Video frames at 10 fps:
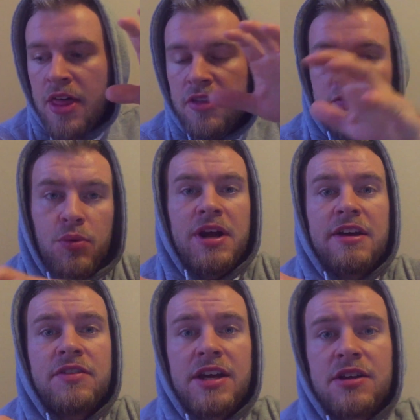and the full
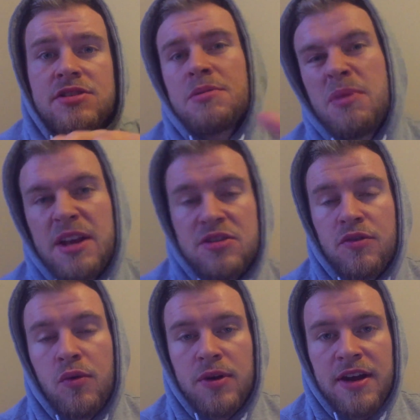day of eating, because I'm going to make
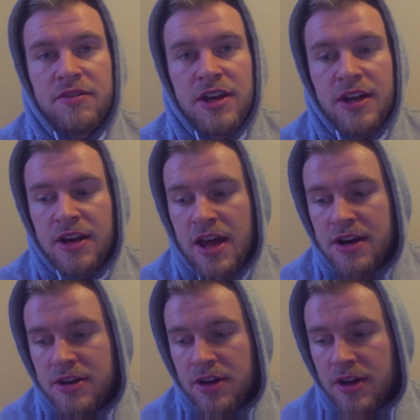this a full day of eating.
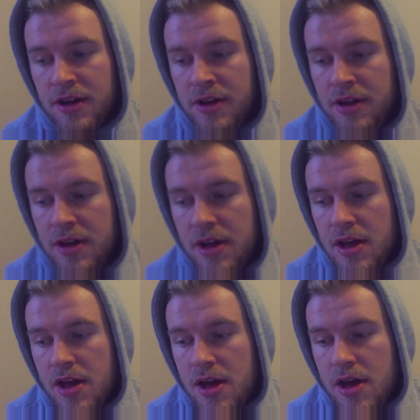And
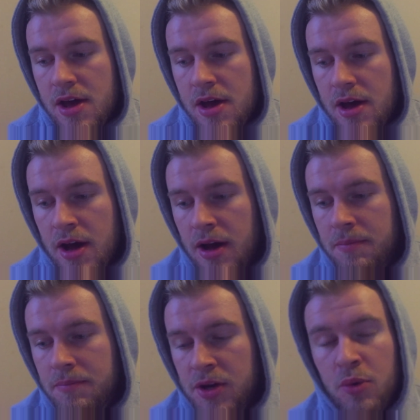
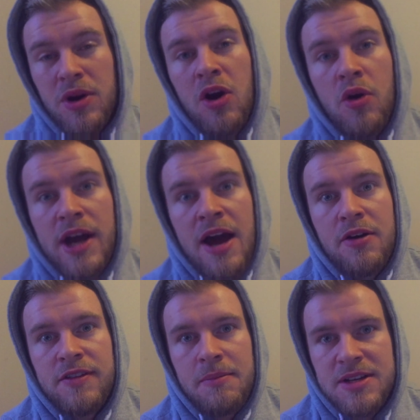I don't want to long it
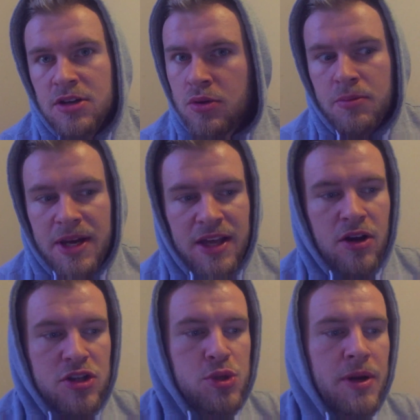out, if that makes sense. I don't want to make
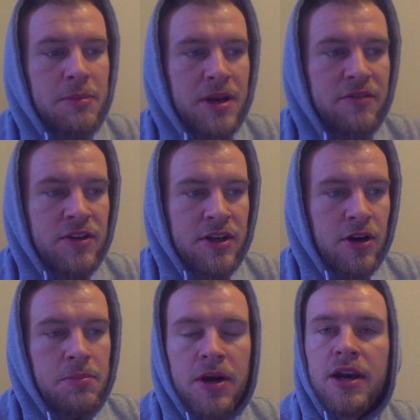it like a 20-minute
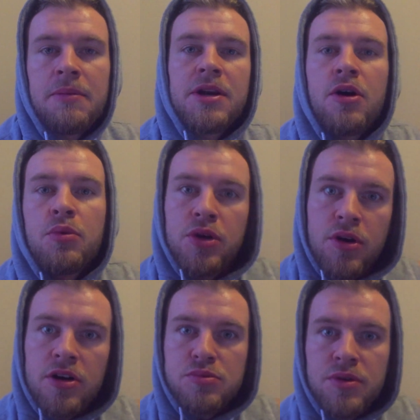video, but let me know what
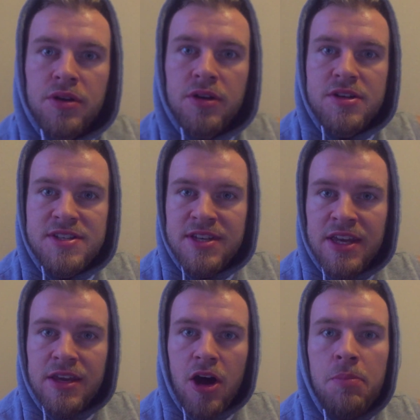you guys want to
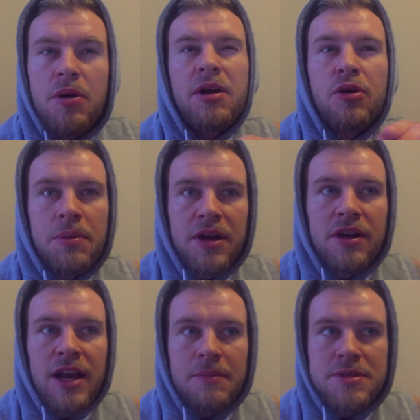see. I'll put a little bit
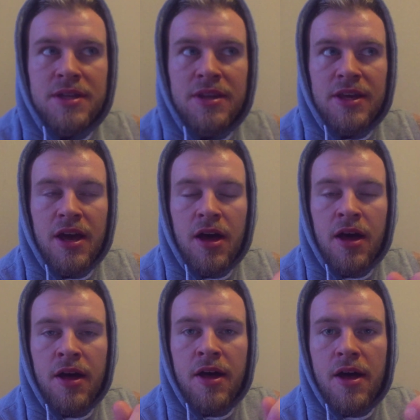of clips in
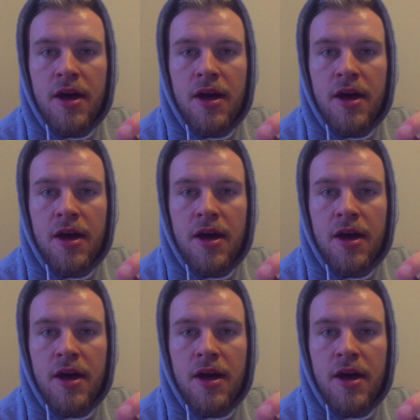the